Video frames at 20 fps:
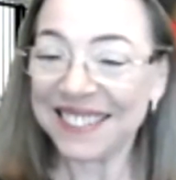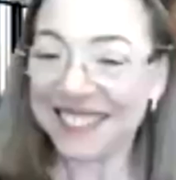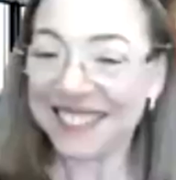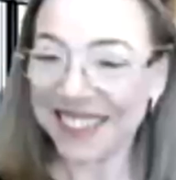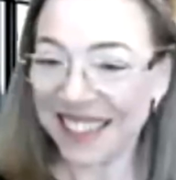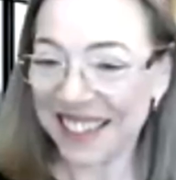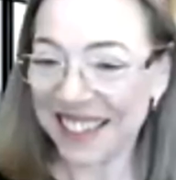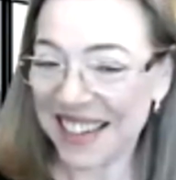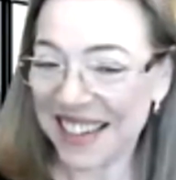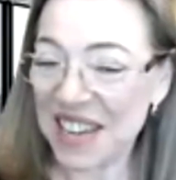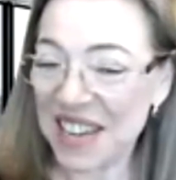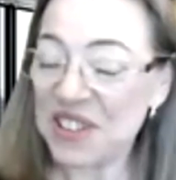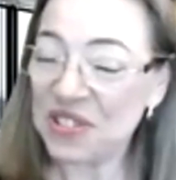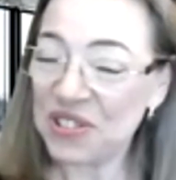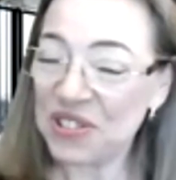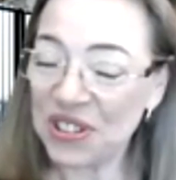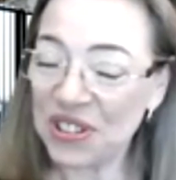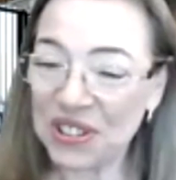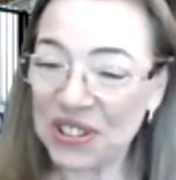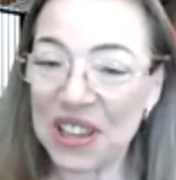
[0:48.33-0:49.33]

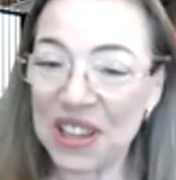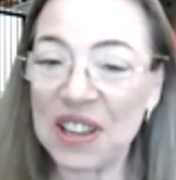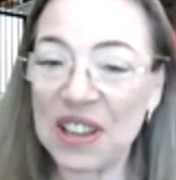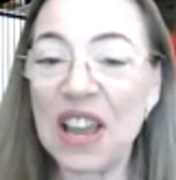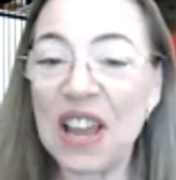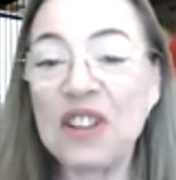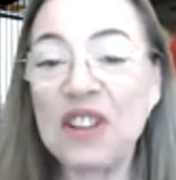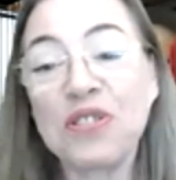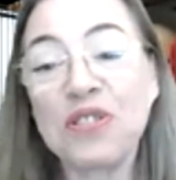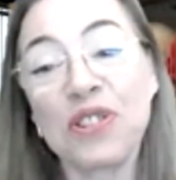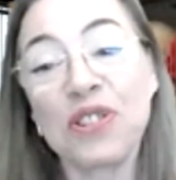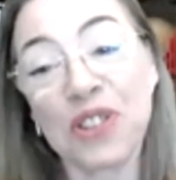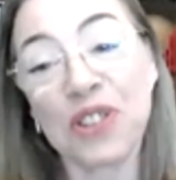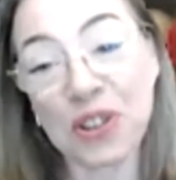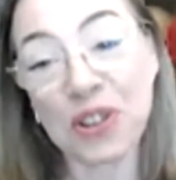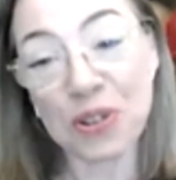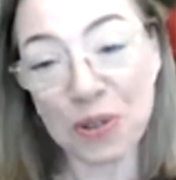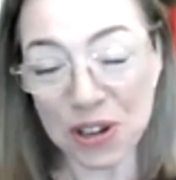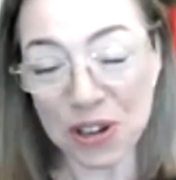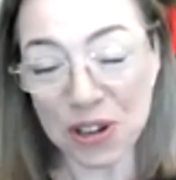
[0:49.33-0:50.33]
interesting
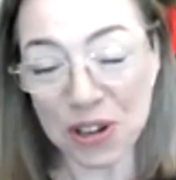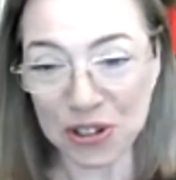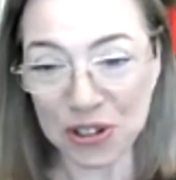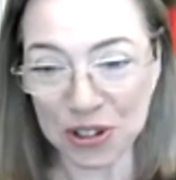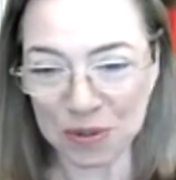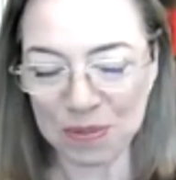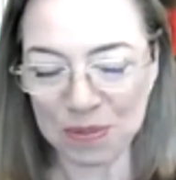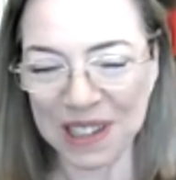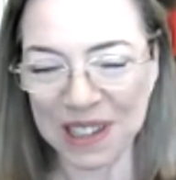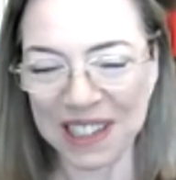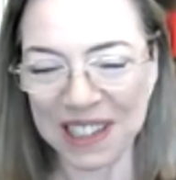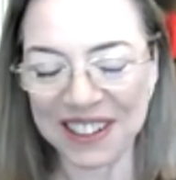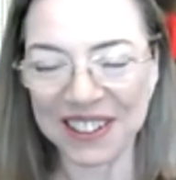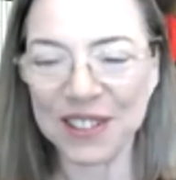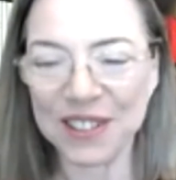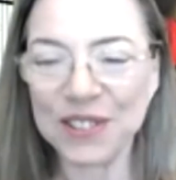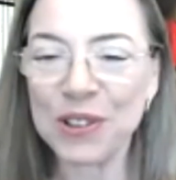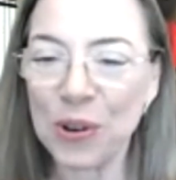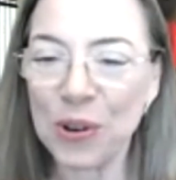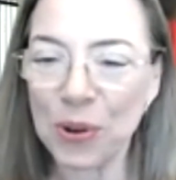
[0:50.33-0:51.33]
question, Peter,
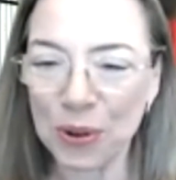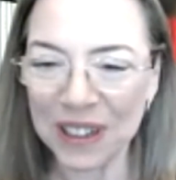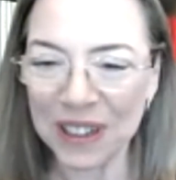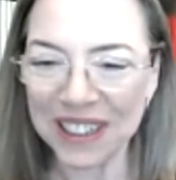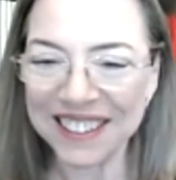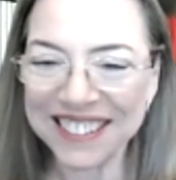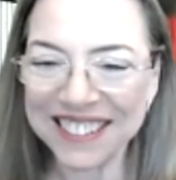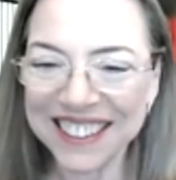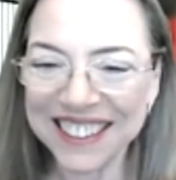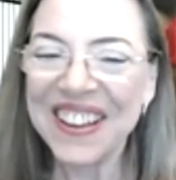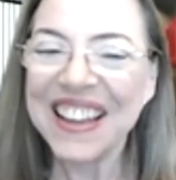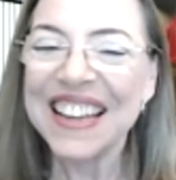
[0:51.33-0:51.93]
as always.